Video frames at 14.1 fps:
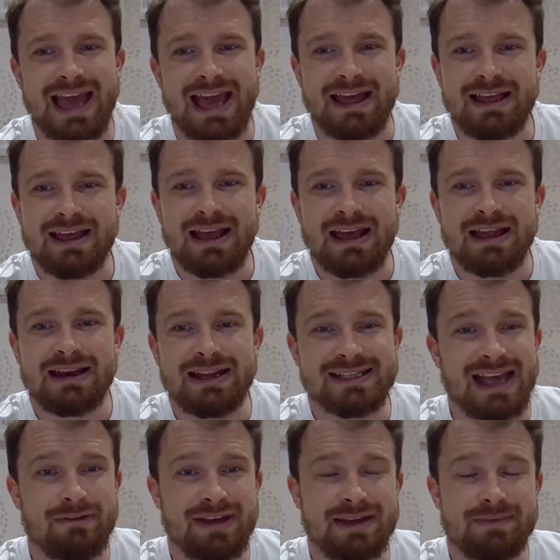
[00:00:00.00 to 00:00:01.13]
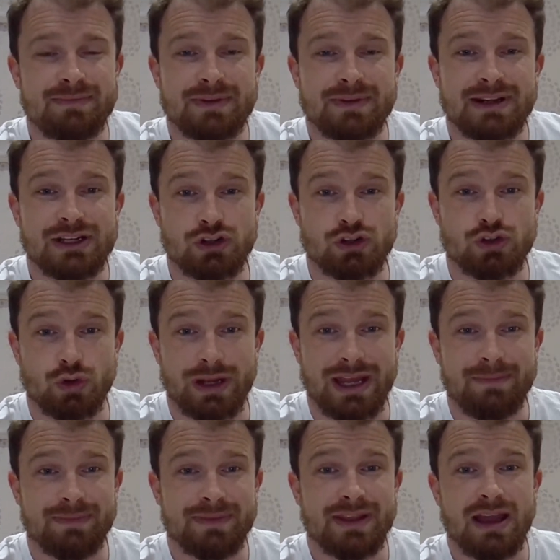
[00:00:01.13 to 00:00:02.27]
Yeah, let's have it. Let's enjoy
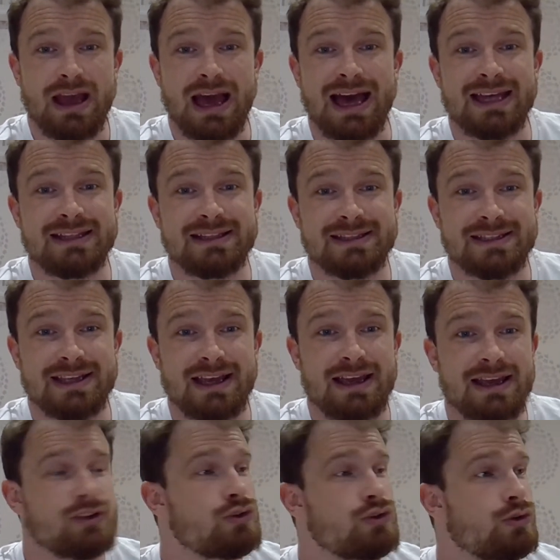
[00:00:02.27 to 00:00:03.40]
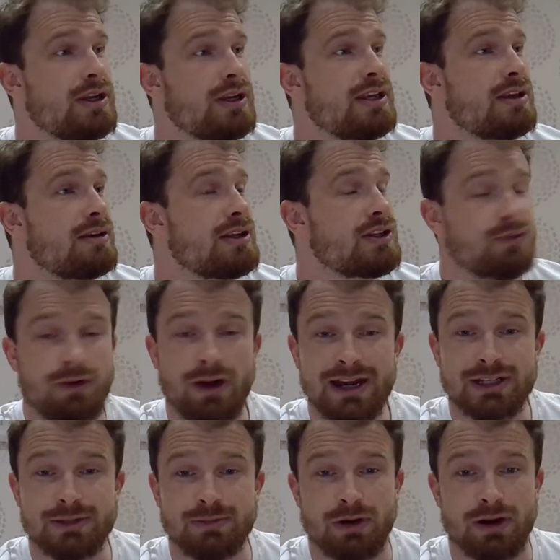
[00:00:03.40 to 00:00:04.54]
it. And enjoy this
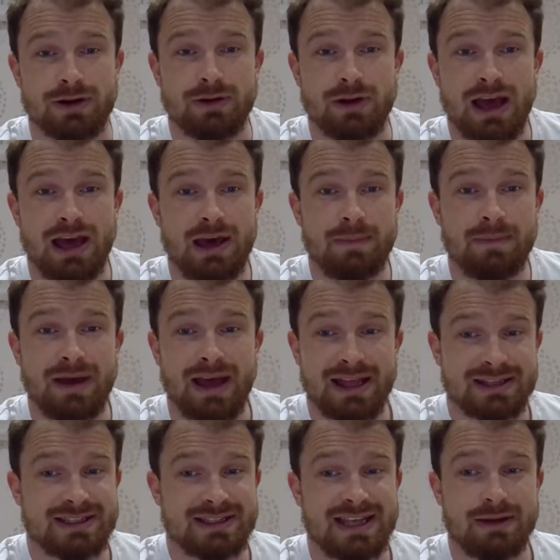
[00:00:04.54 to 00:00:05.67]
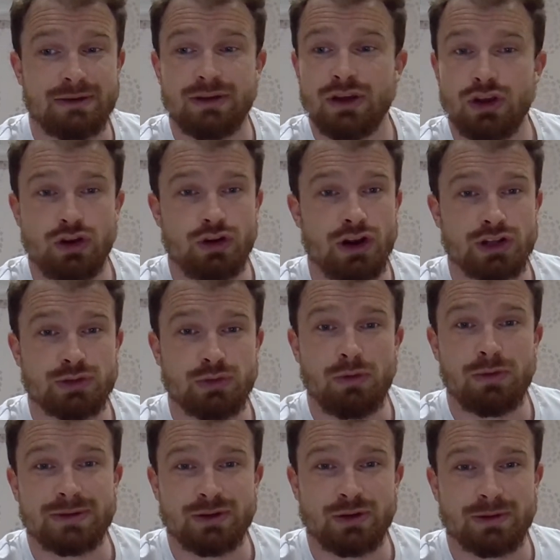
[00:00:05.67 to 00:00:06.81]
Friday tomorrow. As I said, who knows
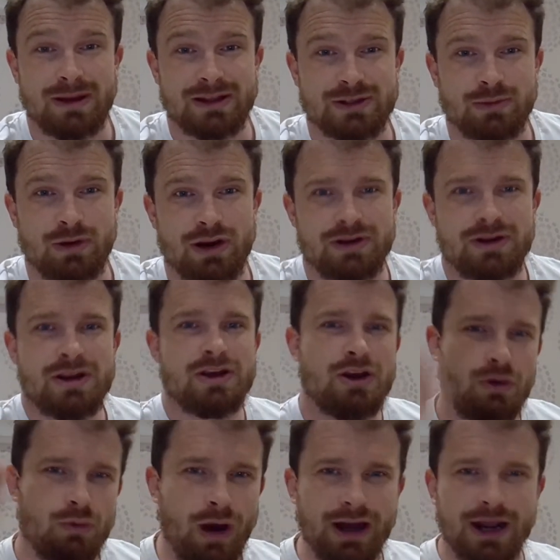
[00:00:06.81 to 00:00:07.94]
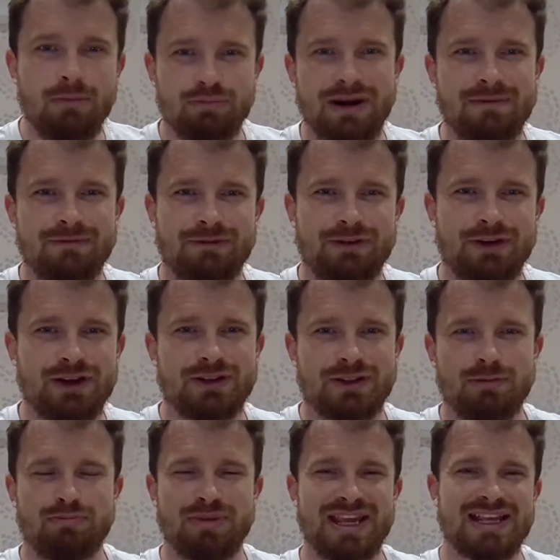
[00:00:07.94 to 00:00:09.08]
what we'll be talking about tomorrow. Well done, Brentford.
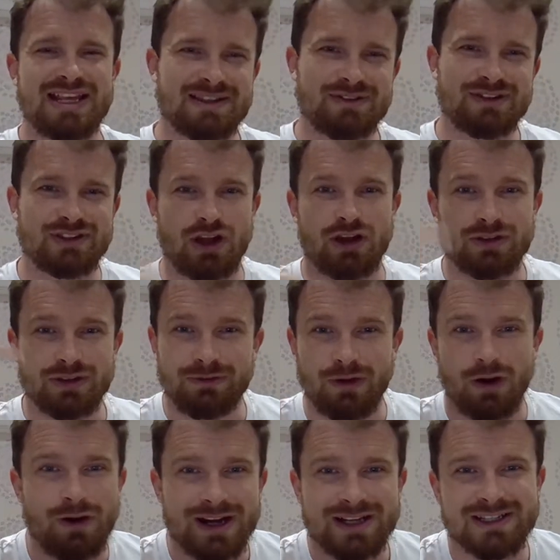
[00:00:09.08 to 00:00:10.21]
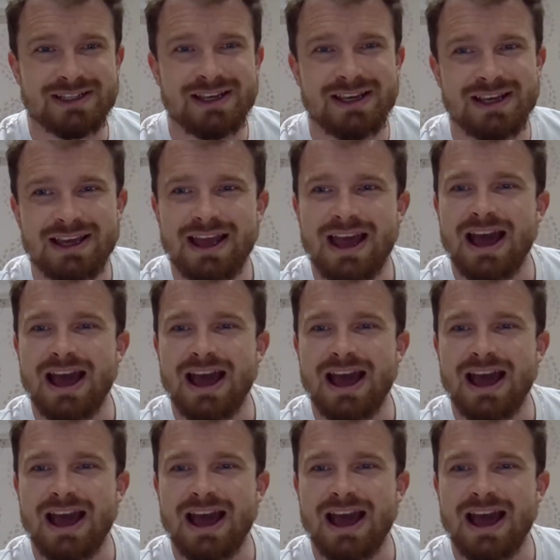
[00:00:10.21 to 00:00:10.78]
The bees have stung the forest.